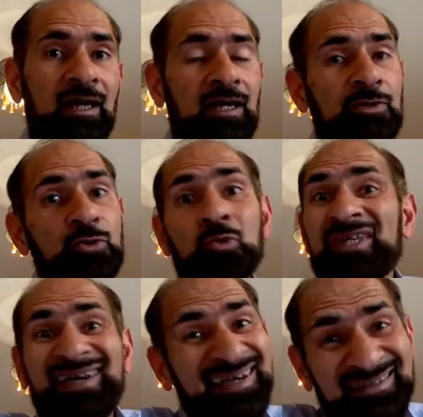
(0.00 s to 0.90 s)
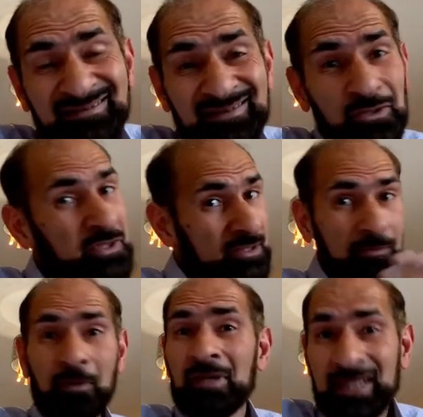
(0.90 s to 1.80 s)
you'll still
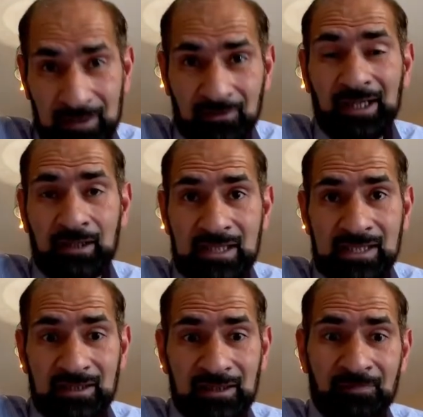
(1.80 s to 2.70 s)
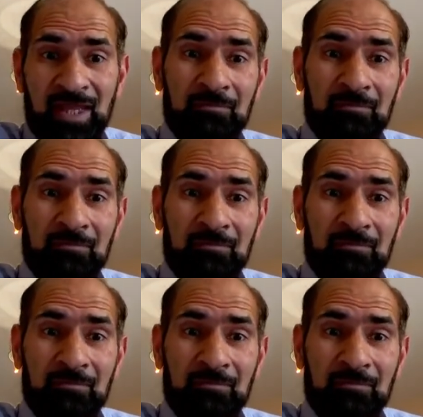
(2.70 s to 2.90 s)
probably get the right answer,